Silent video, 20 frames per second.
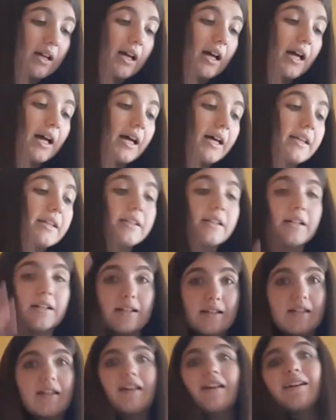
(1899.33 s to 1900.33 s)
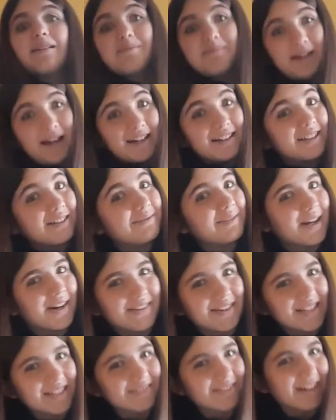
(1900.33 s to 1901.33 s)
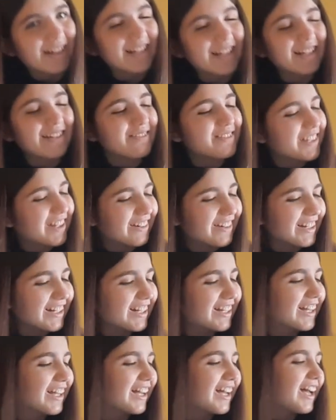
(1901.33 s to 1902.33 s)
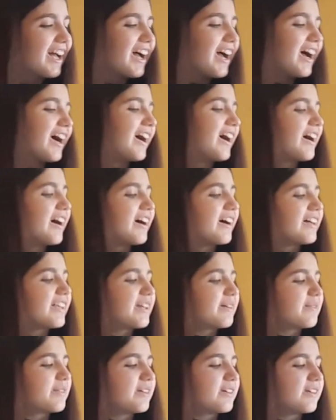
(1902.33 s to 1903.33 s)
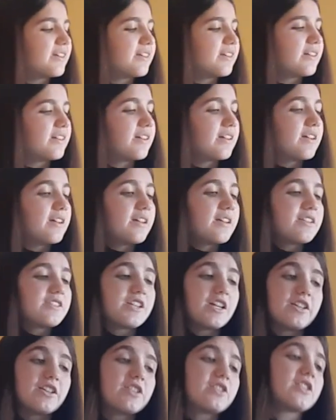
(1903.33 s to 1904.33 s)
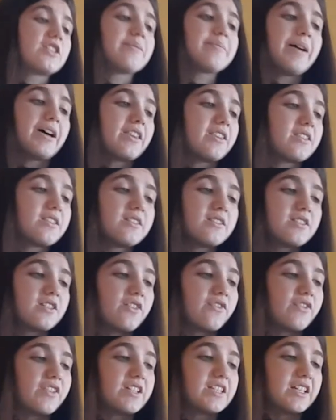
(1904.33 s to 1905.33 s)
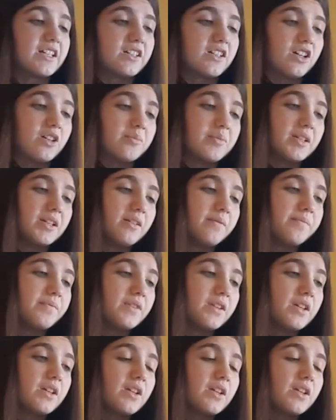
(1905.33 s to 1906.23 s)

And back to Mary's reign, I'm sorry. There were changes to the methods of raising an army.